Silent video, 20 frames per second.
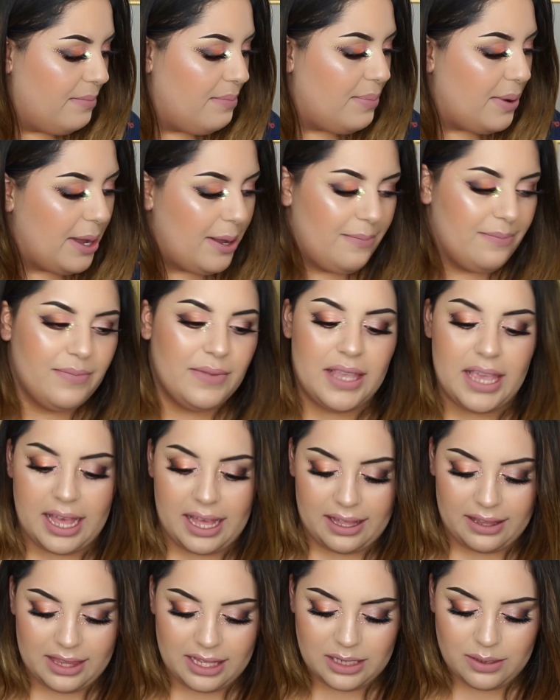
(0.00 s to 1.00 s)
But
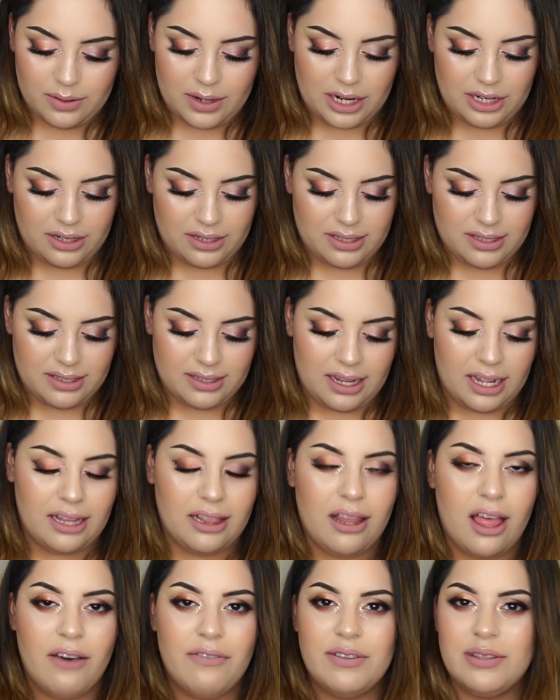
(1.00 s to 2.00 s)
yeah, this one I love
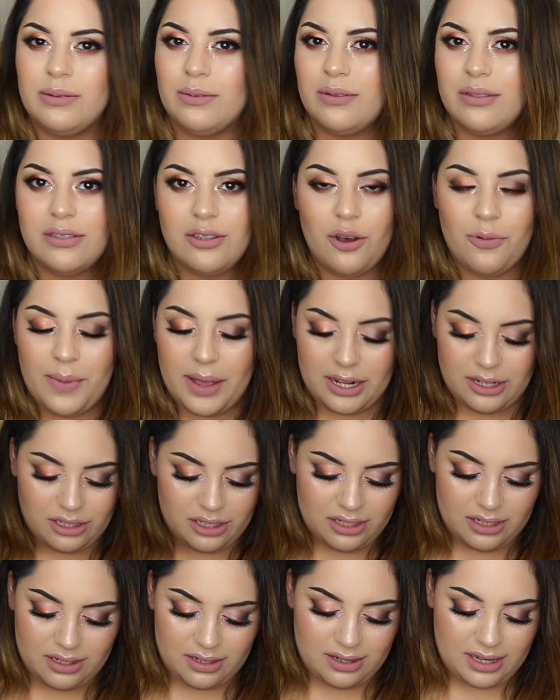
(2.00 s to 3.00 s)
this one so
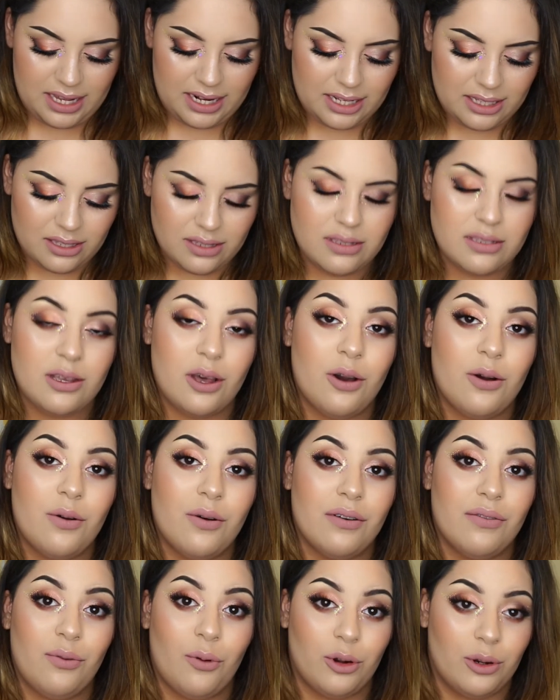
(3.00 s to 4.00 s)
much. And it's
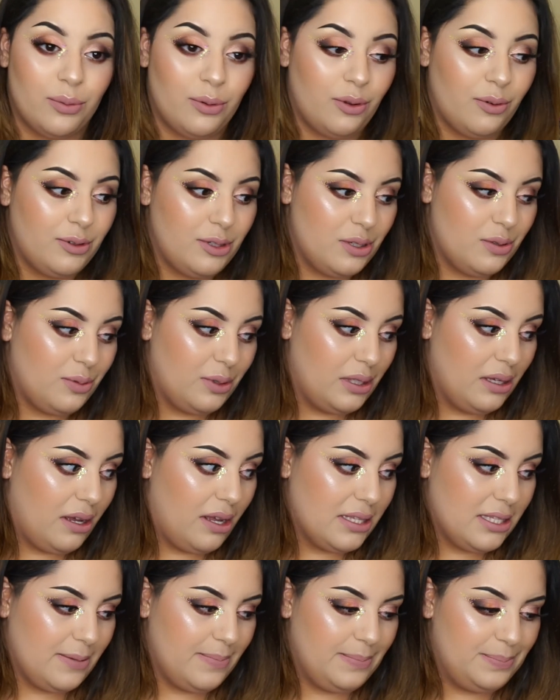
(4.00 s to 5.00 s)
so affordable, which is really
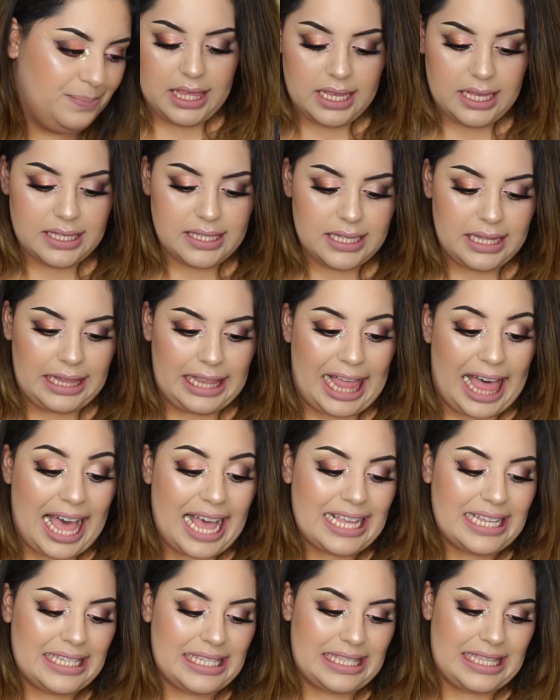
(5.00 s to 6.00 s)
awesome. This
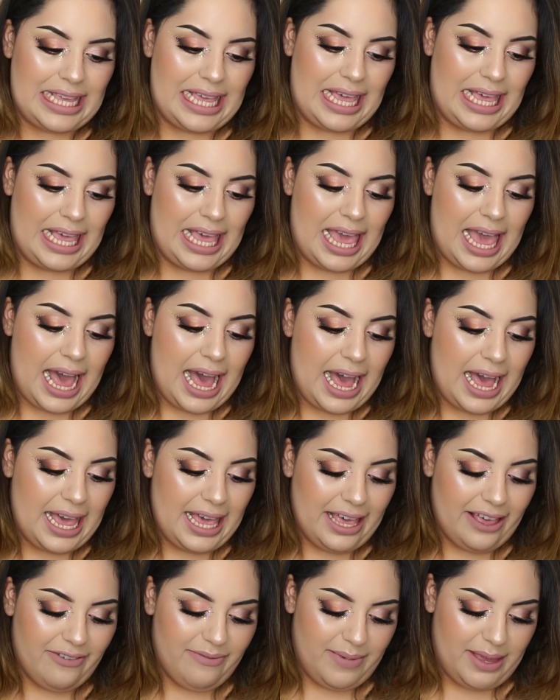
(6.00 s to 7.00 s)
last thing
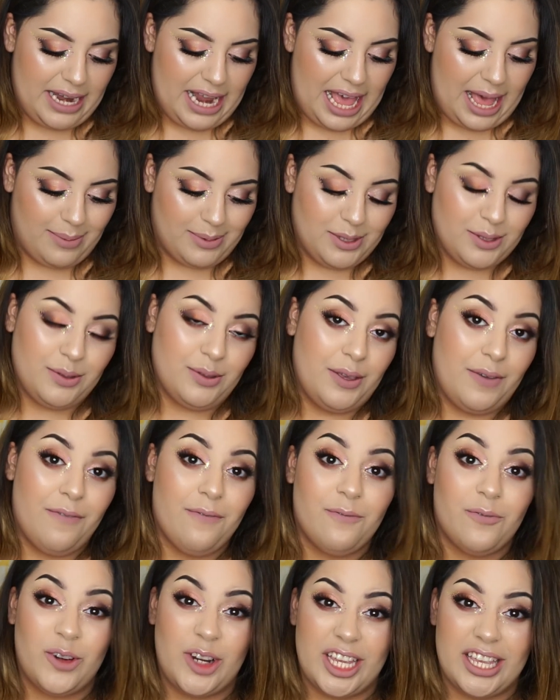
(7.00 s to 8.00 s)
I have been absolutely
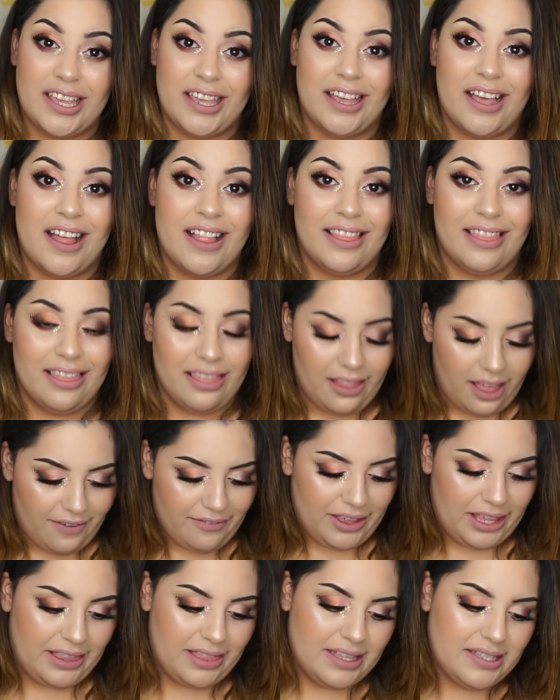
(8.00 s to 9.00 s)
freaking
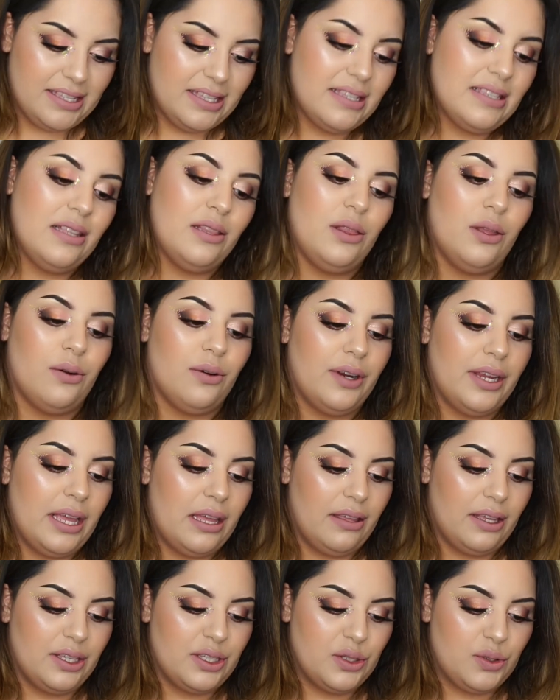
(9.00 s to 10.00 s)
loving. This is the
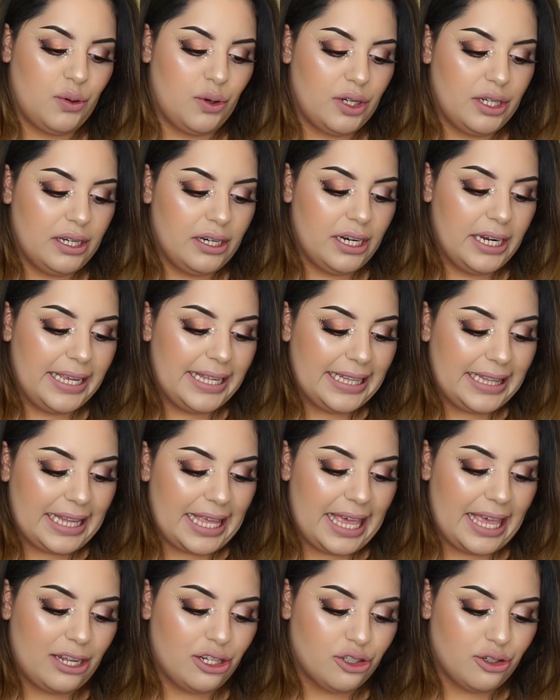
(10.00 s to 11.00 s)
L'Oreal Extraordinary
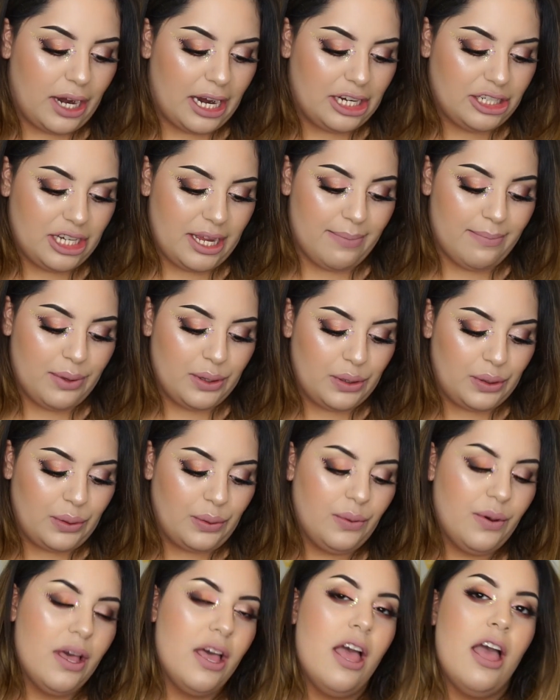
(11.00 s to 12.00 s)
Clay Dry
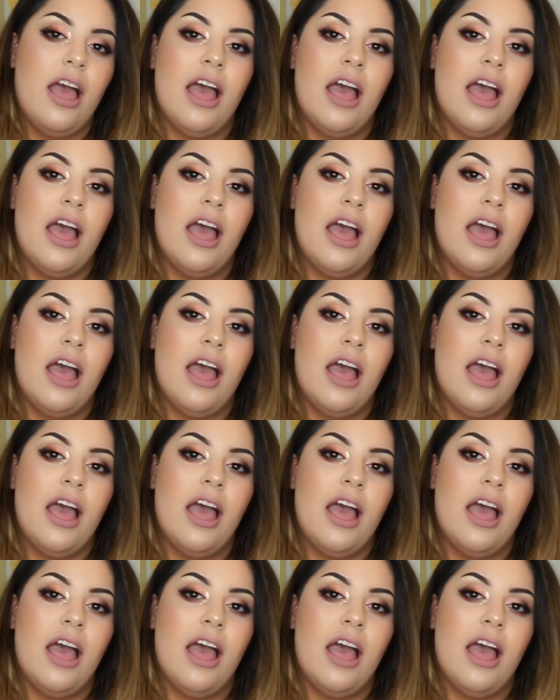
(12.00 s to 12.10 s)
Shampoo.